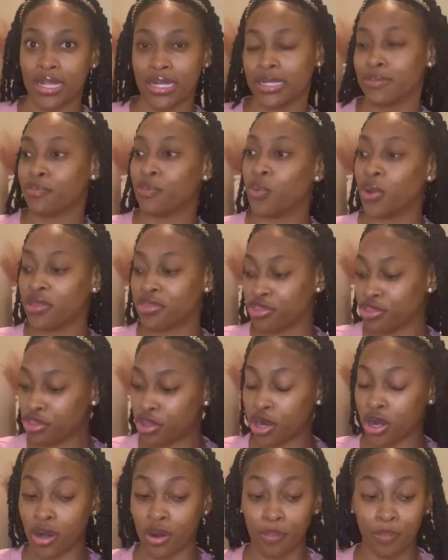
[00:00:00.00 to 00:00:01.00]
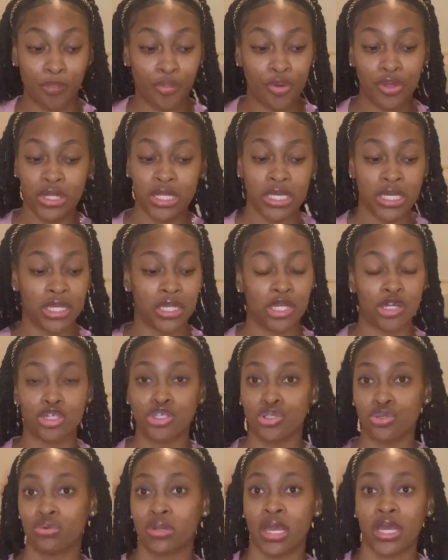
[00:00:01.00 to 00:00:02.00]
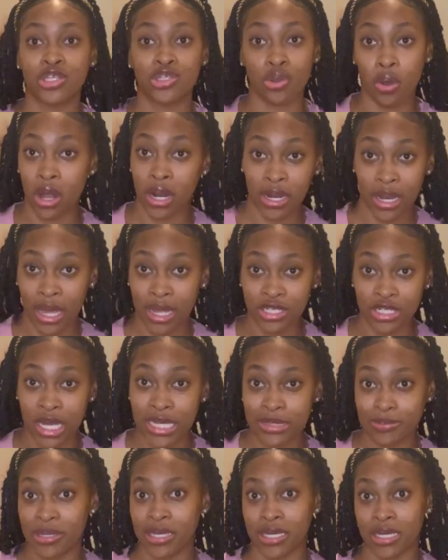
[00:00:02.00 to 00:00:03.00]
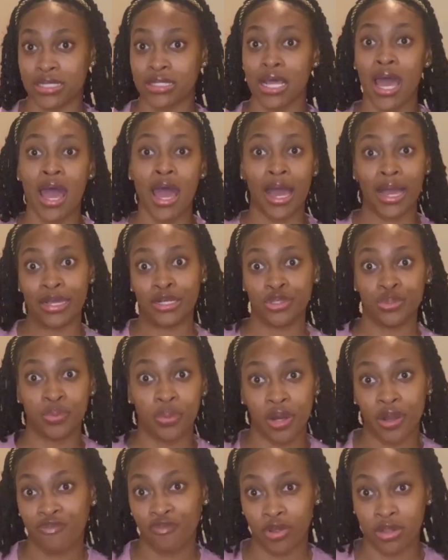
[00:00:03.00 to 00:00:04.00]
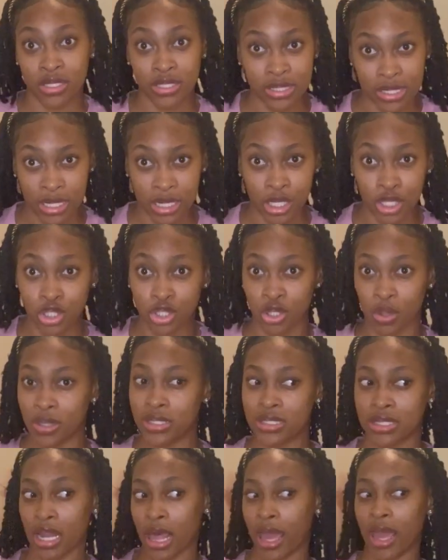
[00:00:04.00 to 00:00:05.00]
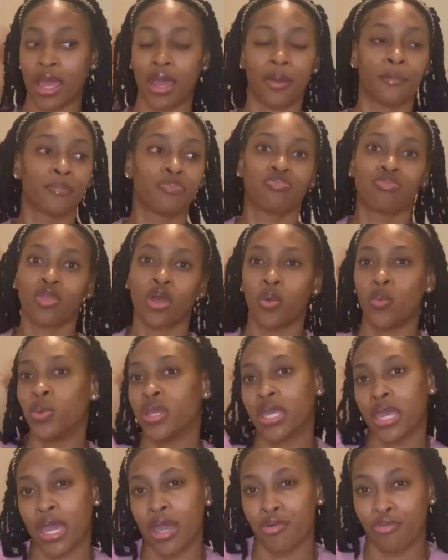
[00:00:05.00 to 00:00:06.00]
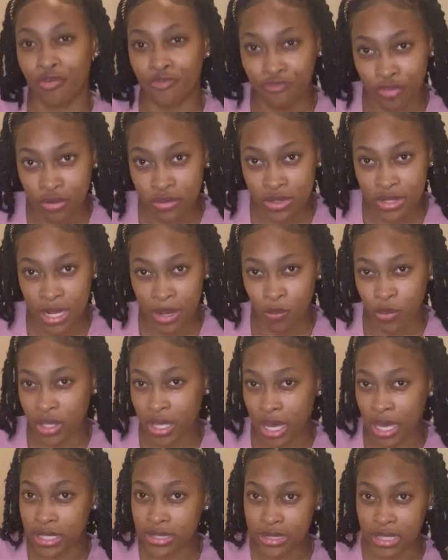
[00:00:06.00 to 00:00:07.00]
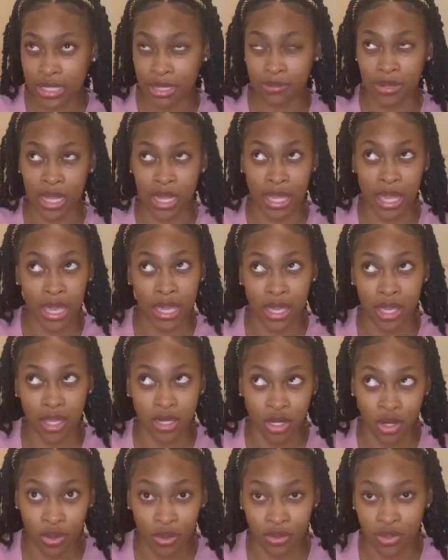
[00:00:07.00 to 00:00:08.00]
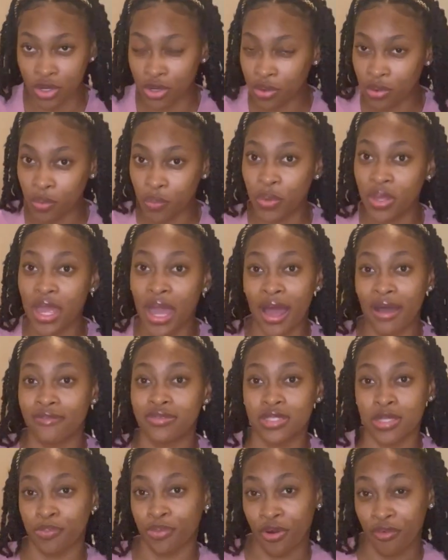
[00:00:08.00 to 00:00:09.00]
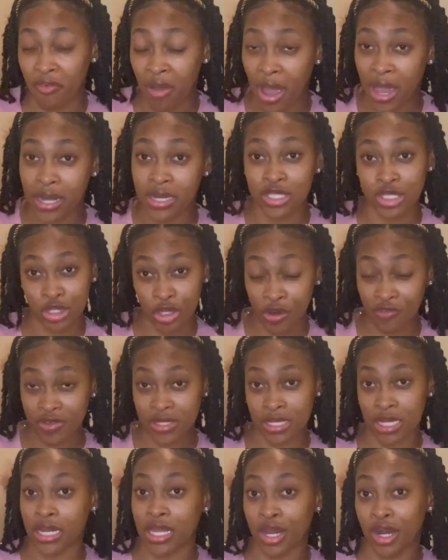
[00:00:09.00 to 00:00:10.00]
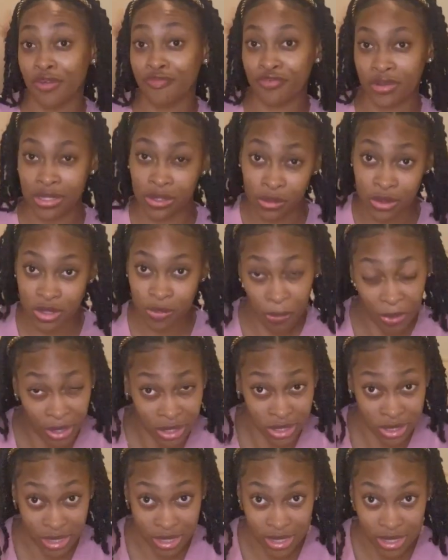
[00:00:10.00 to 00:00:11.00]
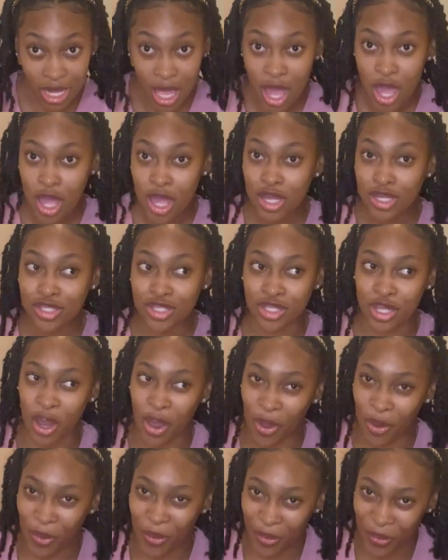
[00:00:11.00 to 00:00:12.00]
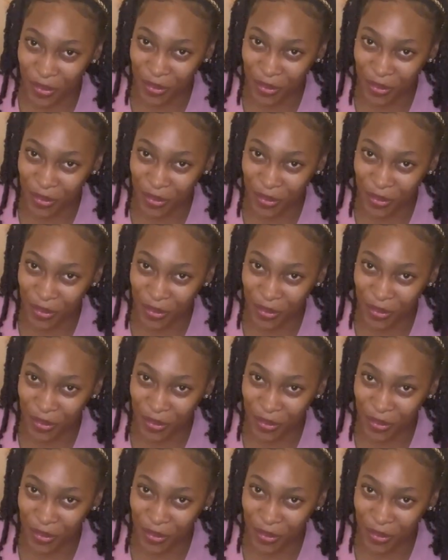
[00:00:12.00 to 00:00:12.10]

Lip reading: with their pulley, their suitcase, all of that jazz, because I do work for the city. So it's like, we can't refuse them. We can't tell them like, hey, no, you know, we have to provide service and care for those persons. So,